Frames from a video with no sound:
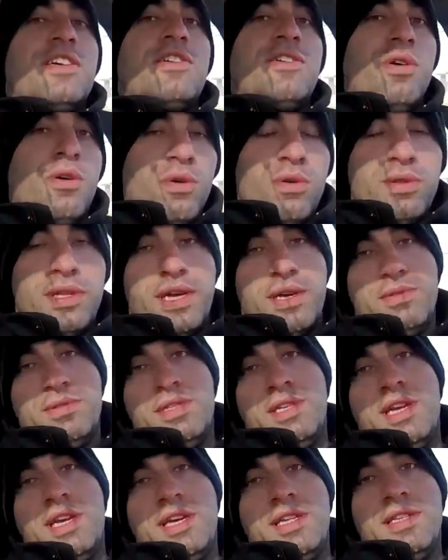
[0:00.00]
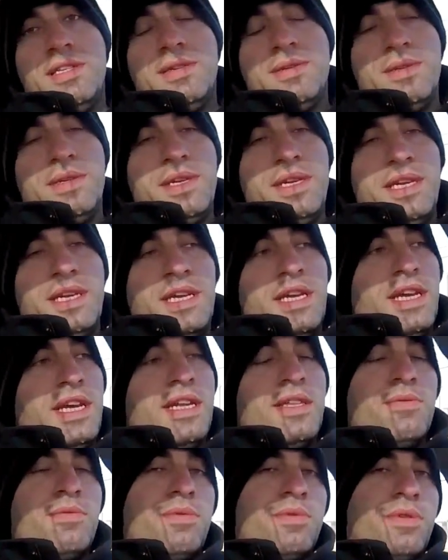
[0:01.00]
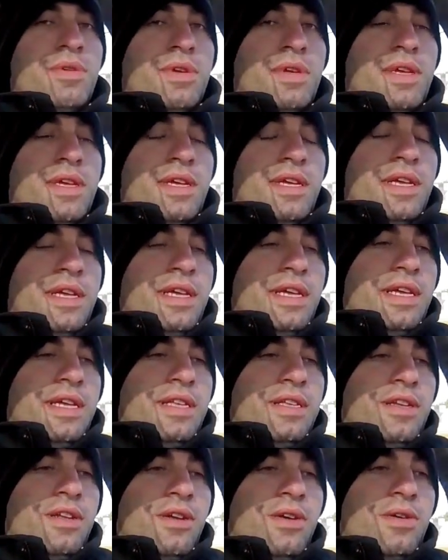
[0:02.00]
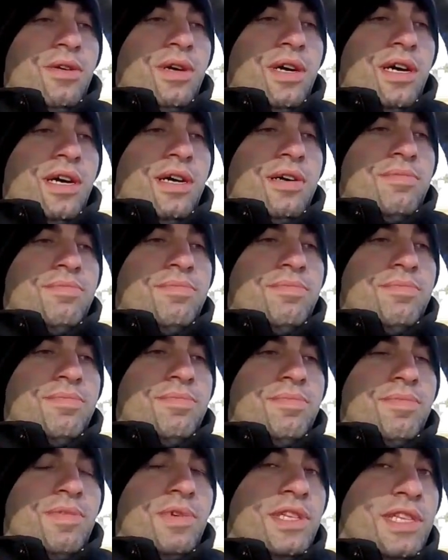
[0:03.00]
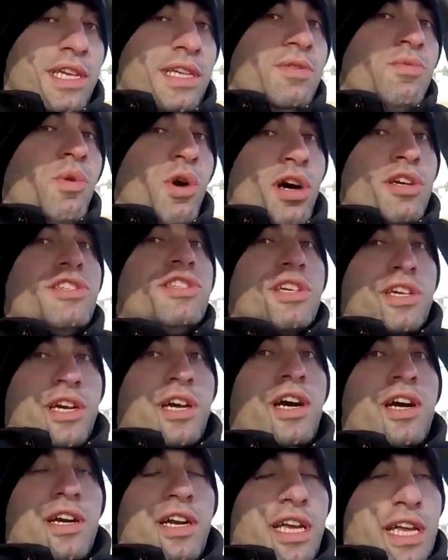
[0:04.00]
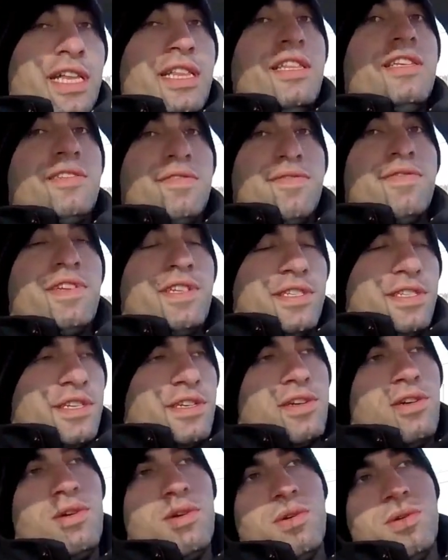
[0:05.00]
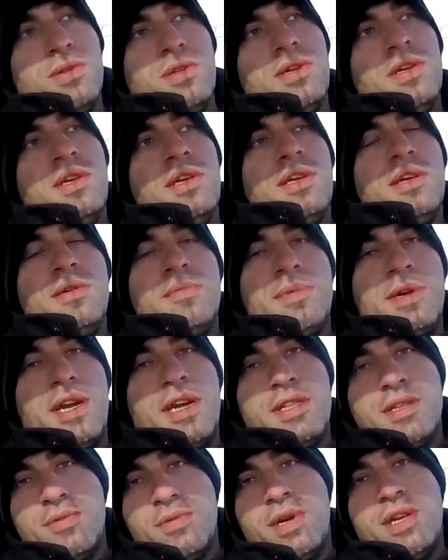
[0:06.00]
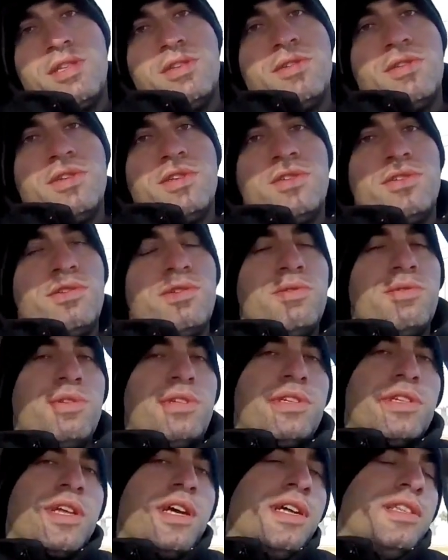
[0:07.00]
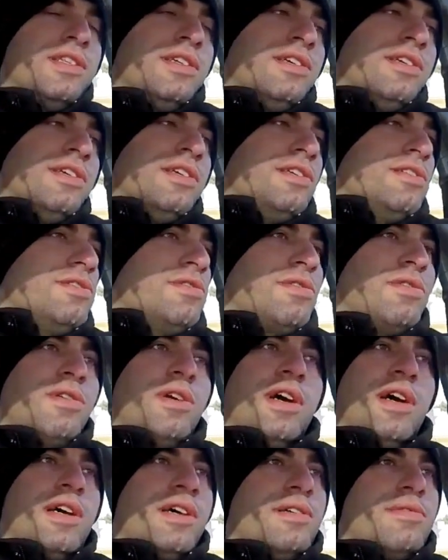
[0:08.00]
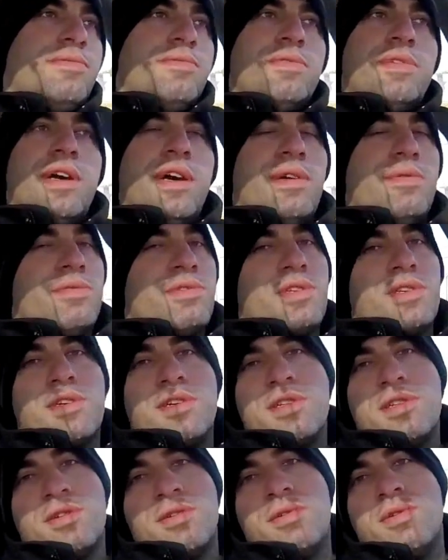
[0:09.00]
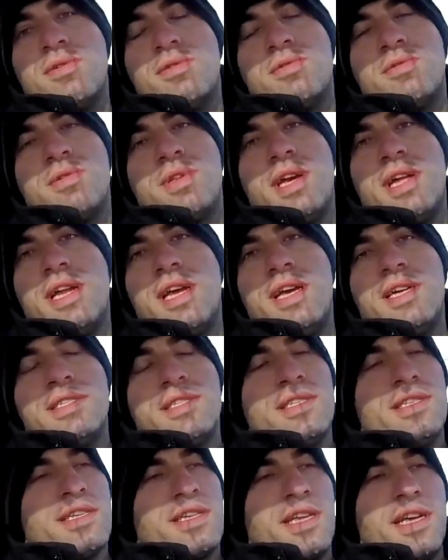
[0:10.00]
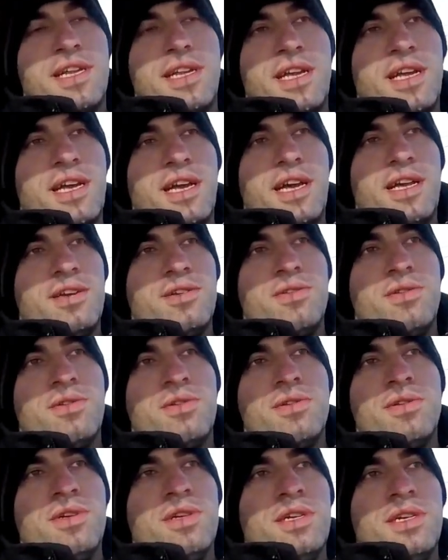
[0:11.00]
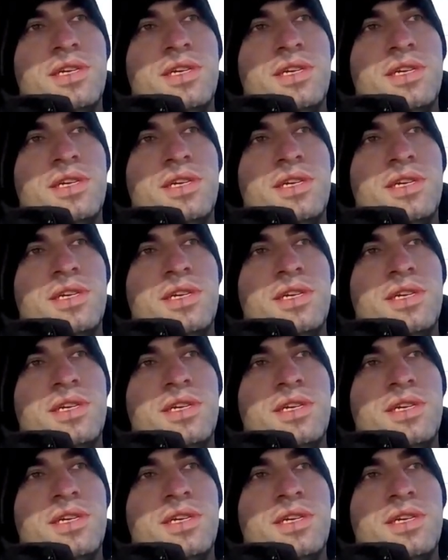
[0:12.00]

cold outside, and we did wash the car in this freezing cold, but on the way to the shoot it got dirty, so I wasn't gonna go through that hassle again. I don't know.